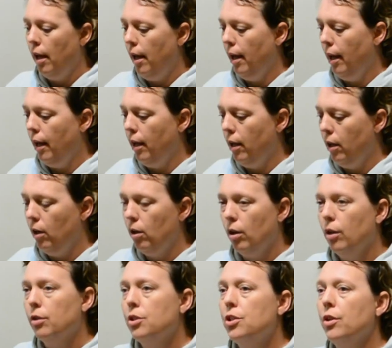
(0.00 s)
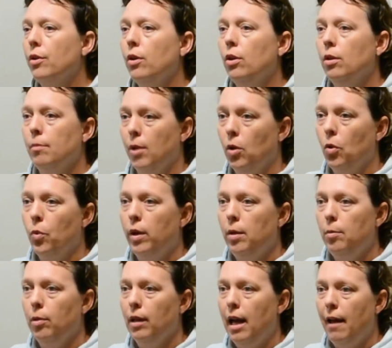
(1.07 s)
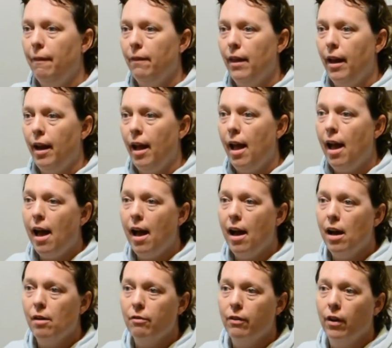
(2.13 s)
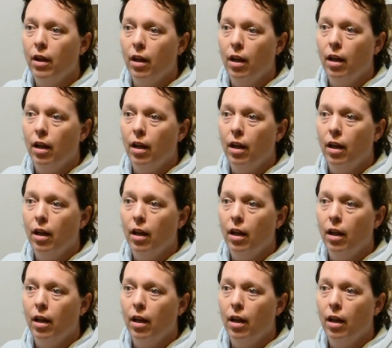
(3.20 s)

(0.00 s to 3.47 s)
and I'll show you the milkweed plant that I have,